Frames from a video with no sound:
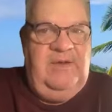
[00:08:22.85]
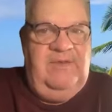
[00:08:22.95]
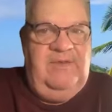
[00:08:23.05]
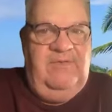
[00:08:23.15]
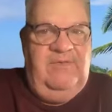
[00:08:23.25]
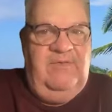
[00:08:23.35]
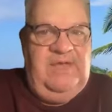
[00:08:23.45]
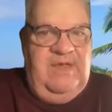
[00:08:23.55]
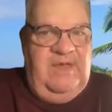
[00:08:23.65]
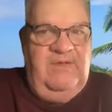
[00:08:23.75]
The things of
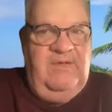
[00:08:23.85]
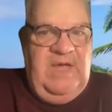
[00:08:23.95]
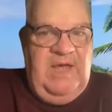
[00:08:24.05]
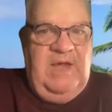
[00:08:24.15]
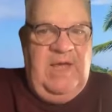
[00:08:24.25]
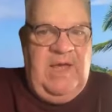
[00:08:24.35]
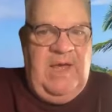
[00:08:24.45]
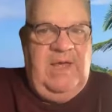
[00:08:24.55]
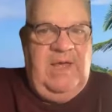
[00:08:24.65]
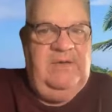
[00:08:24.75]
the kingdom aren't
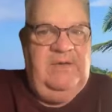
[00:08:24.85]
hard.